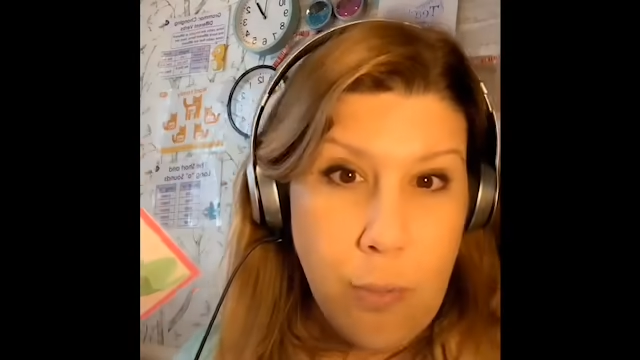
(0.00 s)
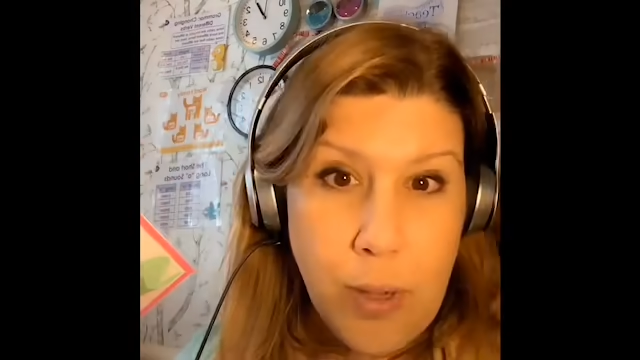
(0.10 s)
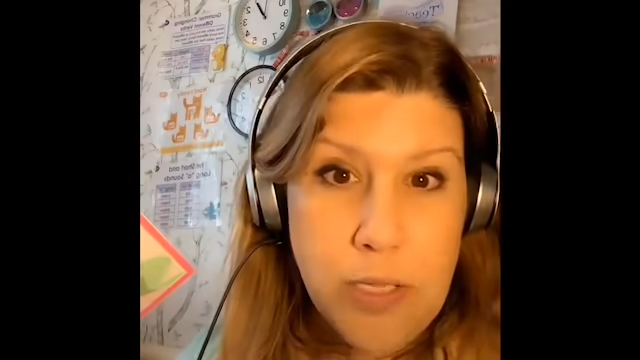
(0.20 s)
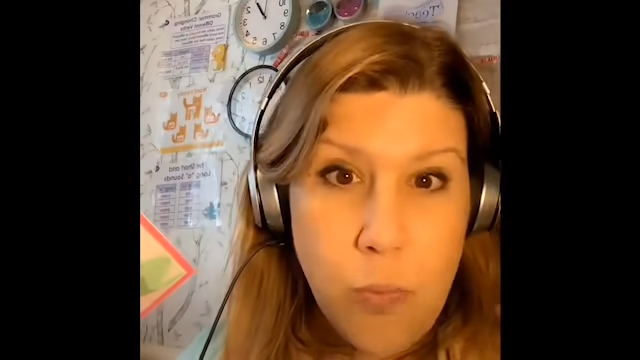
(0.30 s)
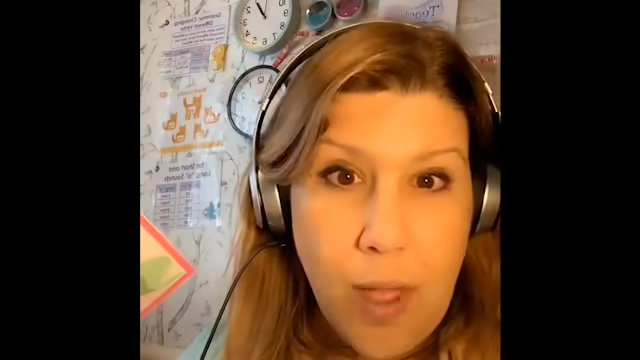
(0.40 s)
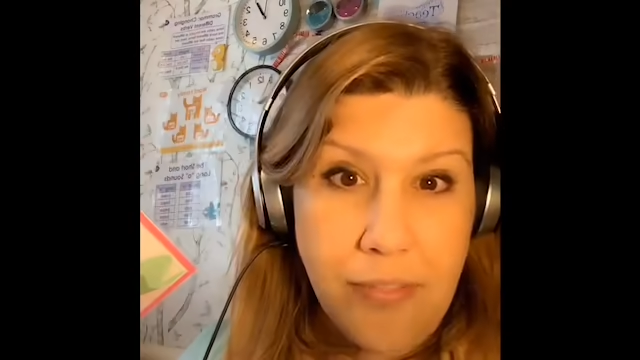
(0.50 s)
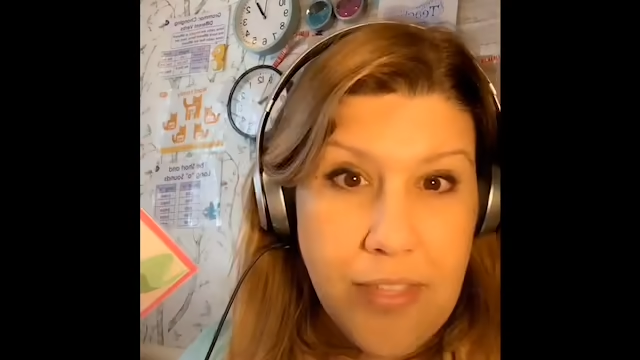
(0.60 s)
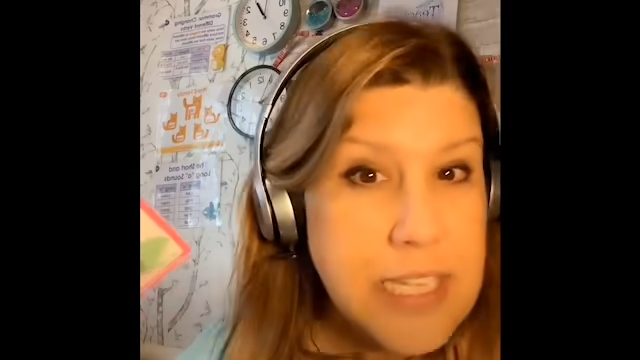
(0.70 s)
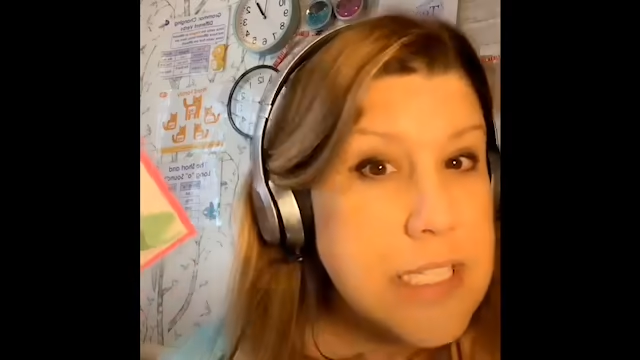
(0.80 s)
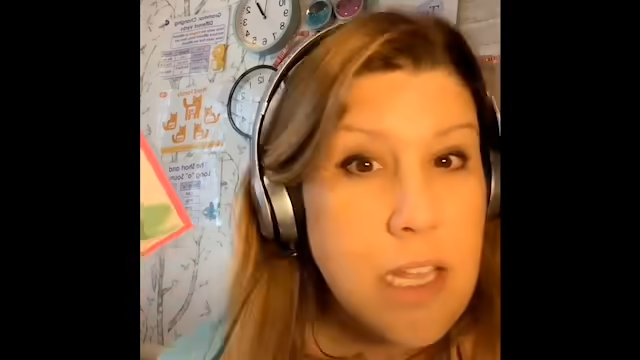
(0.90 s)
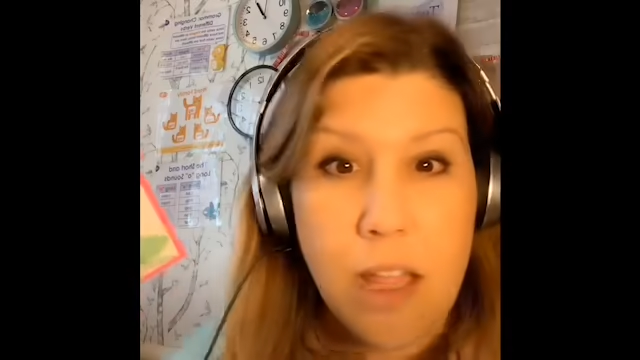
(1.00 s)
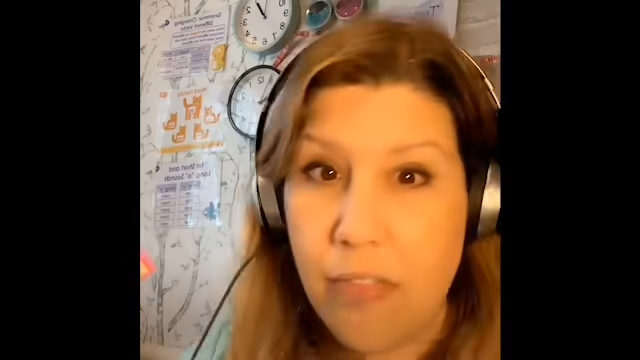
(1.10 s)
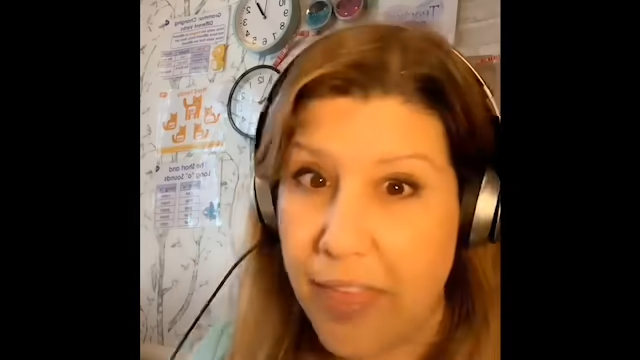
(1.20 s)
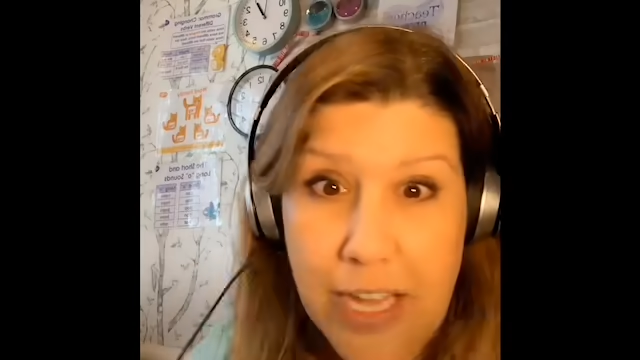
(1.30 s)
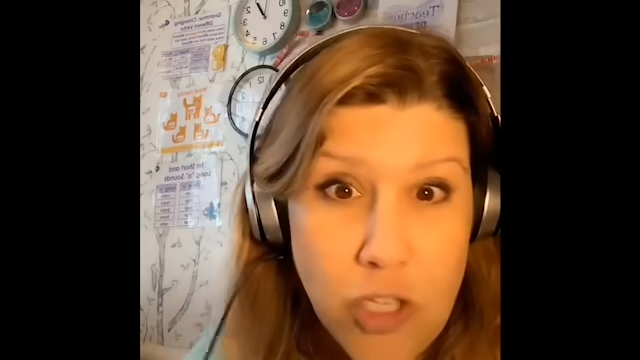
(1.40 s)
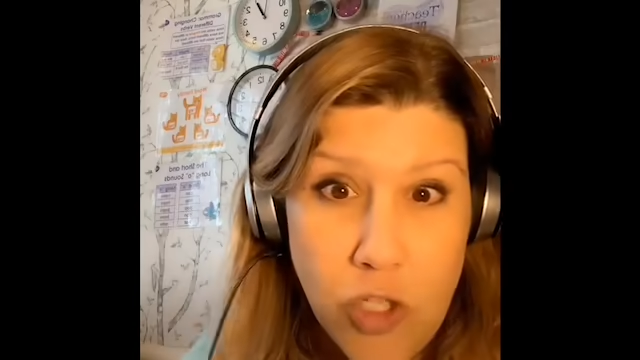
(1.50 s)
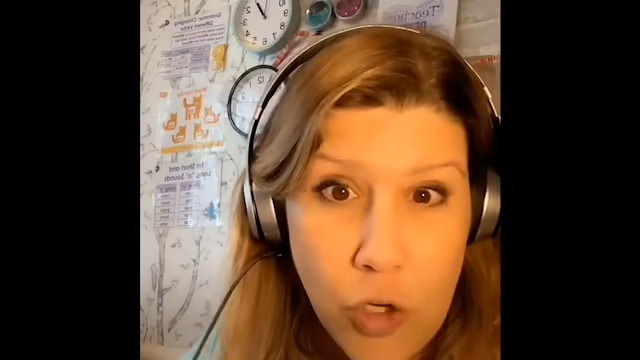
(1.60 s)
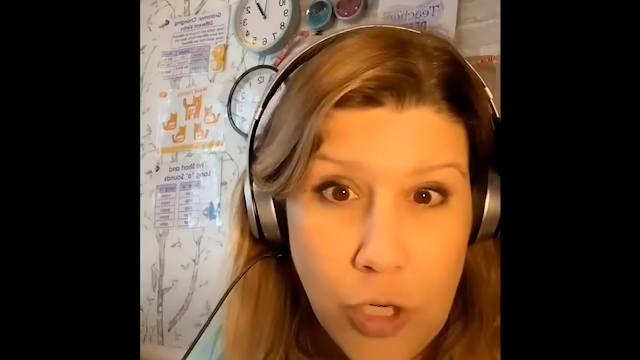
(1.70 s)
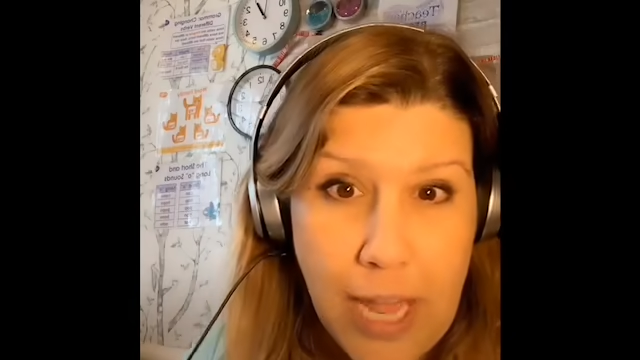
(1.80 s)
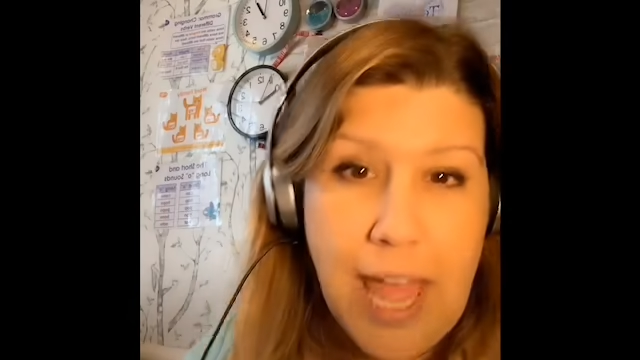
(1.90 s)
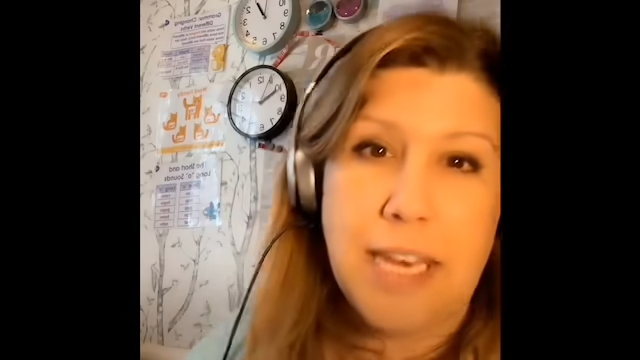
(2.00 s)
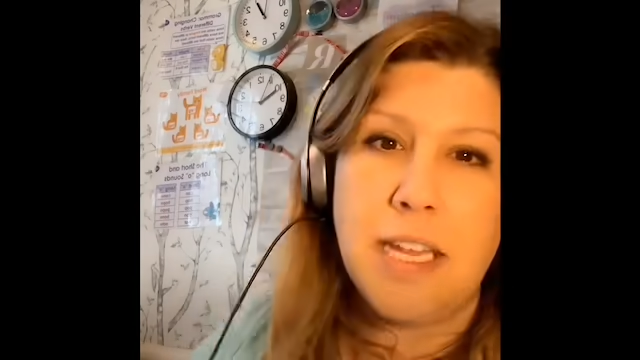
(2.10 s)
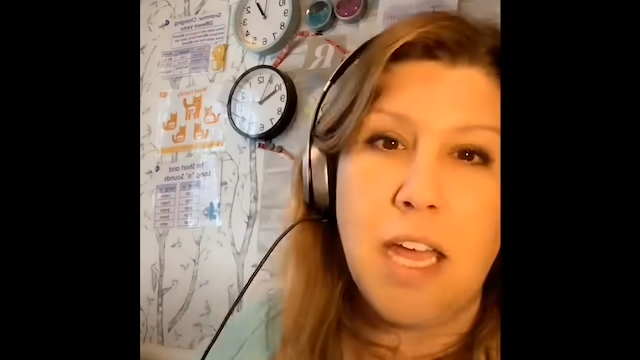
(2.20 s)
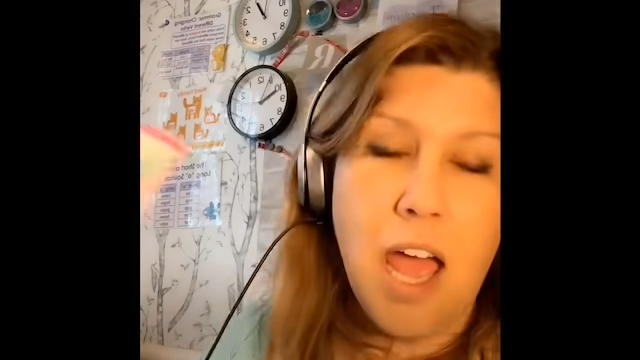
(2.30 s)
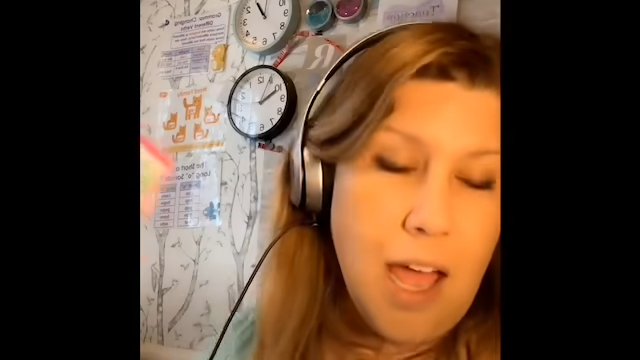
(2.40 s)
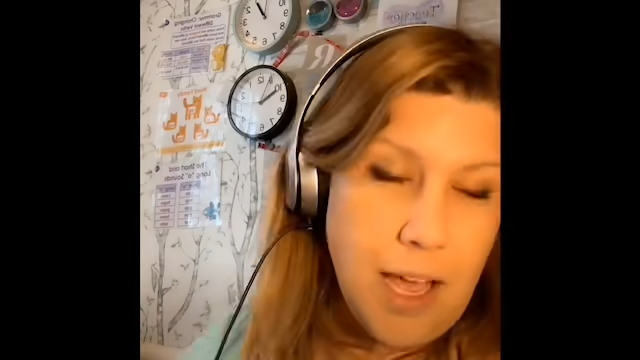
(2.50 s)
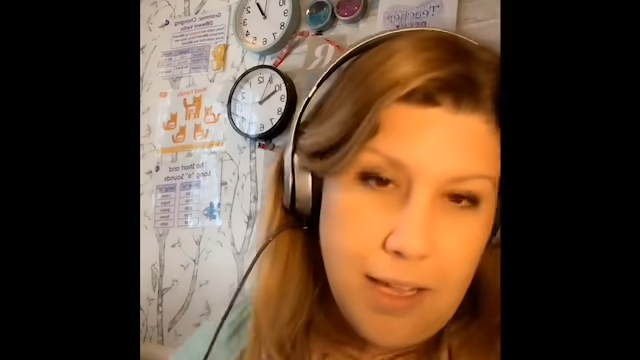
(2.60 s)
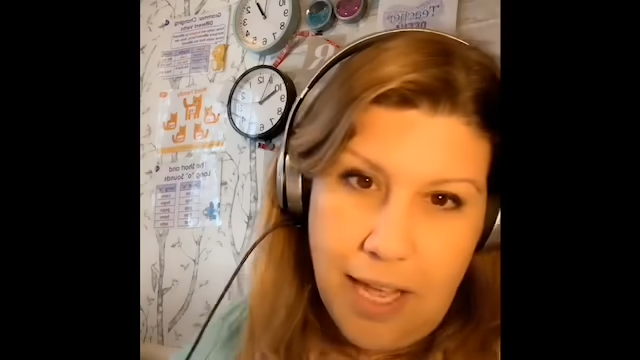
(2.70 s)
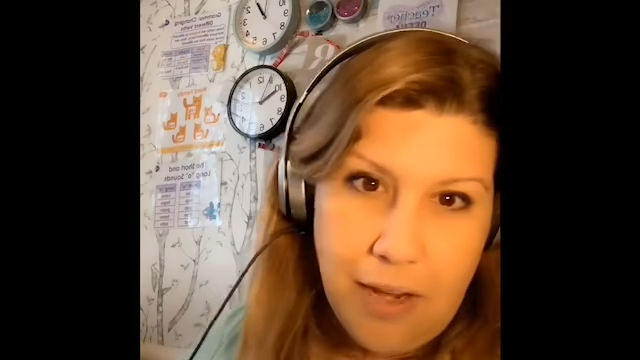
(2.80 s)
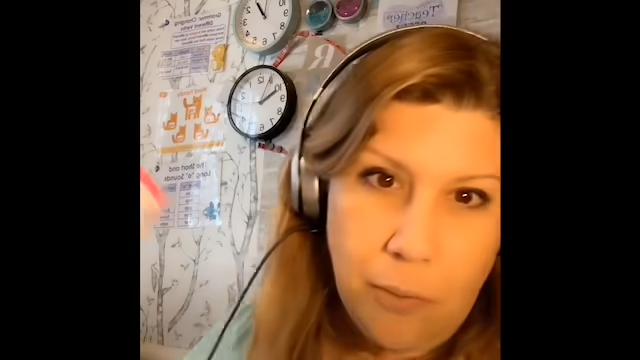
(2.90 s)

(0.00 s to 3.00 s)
boys want this, they sure can. I